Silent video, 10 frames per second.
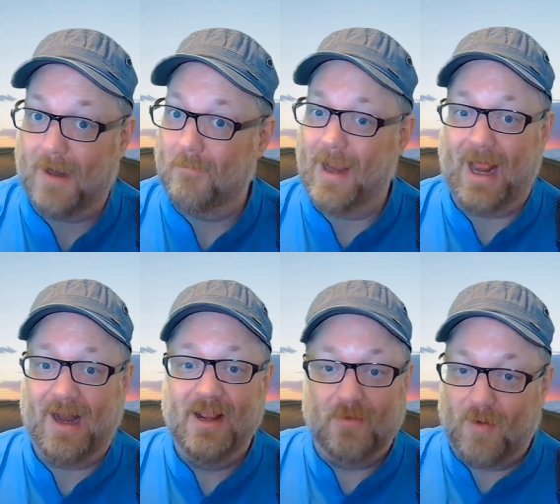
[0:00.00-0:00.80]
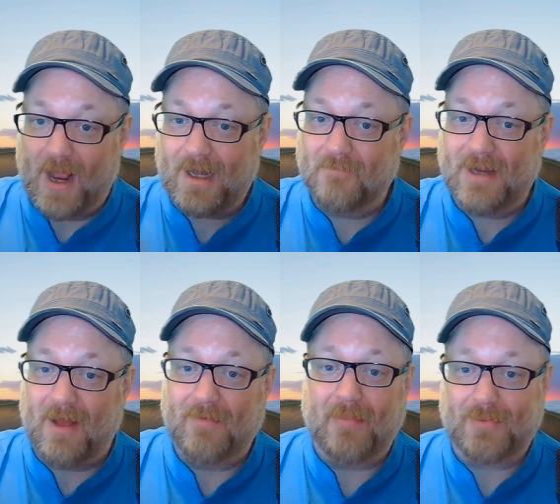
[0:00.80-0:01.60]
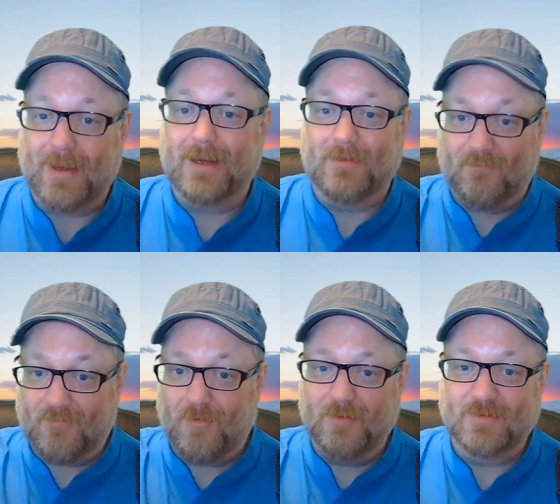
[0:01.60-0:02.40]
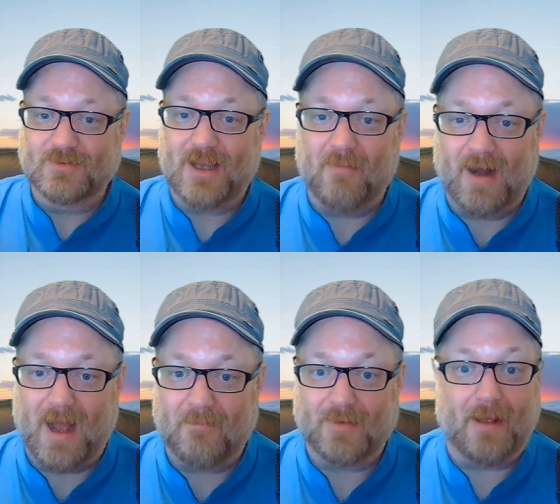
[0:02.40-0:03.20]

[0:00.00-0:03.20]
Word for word: And man, when I come down that thing and the full moon's coming up,